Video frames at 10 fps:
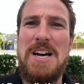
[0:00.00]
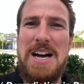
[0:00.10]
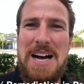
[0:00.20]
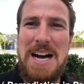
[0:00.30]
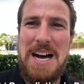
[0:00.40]

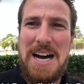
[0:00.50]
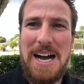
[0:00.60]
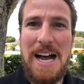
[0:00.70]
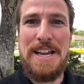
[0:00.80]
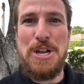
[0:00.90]

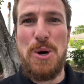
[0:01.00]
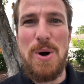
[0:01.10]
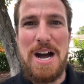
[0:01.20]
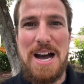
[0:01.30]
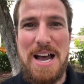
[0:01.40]
I
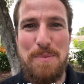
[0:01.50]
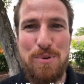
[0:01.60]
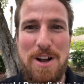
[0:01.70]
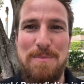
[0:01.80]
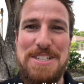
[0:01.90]
know I
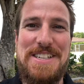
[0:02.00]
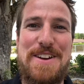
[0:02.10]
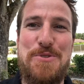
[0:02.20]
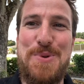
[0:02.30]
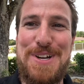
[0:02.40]
promised
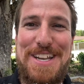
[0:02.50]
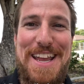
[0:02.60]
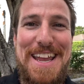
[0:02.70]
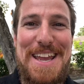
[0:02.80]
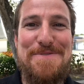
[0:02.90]
everyone
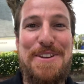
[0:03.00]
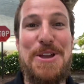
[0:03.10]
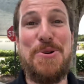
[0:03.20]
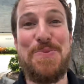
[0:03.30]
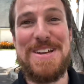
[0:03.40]
a
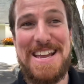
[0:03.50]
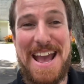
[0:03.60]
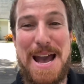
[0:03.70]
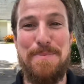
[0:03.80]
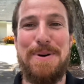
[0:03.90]
video
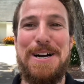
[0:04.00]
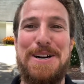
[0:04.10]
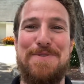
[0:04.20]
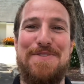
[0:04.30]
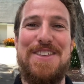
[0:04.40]
recap
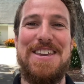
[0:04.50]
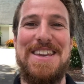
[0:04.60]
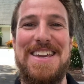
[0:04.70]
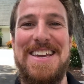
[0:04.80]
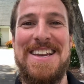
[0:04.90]
of
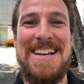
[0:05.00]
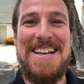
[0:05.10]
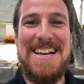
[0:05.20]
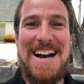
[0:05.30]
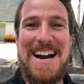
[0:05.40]
the
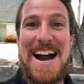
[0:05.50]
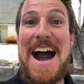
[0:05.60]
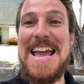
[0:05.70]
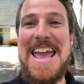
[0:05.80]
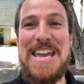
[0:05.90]

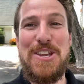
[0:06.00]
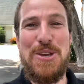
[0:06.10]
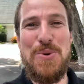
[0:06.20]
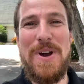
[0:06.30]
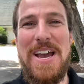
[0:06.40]

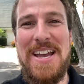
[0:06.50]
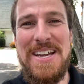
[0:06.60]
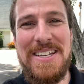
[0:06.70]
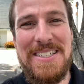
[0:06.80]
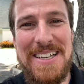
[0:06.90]
IAQA